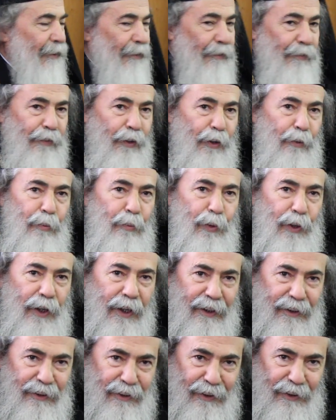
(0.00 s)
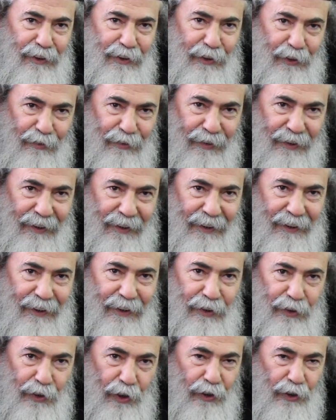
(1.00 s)
formulations of
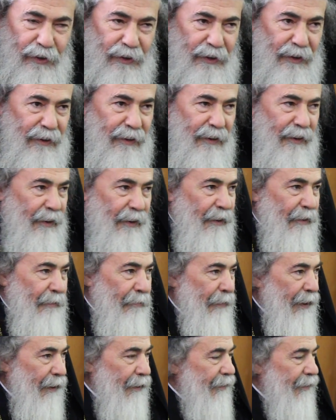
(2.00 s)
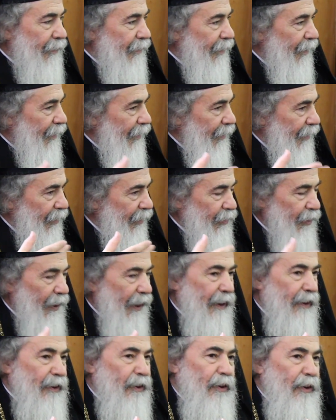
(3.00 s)
the doctrine, but uh, he
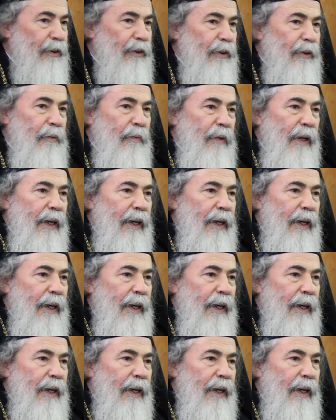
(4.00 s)
tried to,